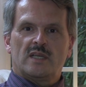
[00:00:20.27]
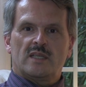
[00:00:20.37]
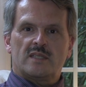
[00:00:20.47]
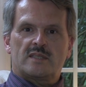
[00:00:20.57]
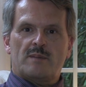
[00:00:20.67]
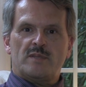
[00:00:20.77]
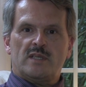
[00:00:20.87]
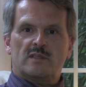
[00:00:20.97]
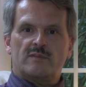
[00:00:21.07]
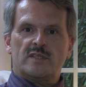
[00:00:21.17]
The
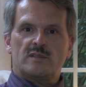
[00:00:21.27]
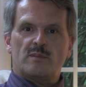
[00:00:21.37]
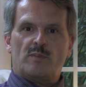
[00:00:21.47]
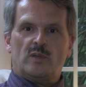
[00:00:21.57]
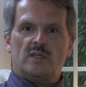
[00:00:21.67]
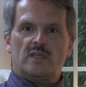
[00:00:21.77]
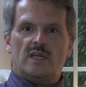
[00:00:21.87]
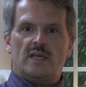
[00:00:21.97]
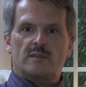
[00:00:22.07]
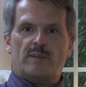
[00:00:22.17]
subject of this
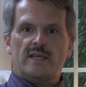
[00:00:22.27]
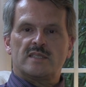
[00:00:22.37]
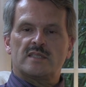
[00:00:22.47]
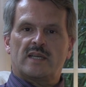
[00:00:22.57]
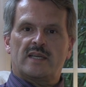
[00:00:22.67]
report is passenger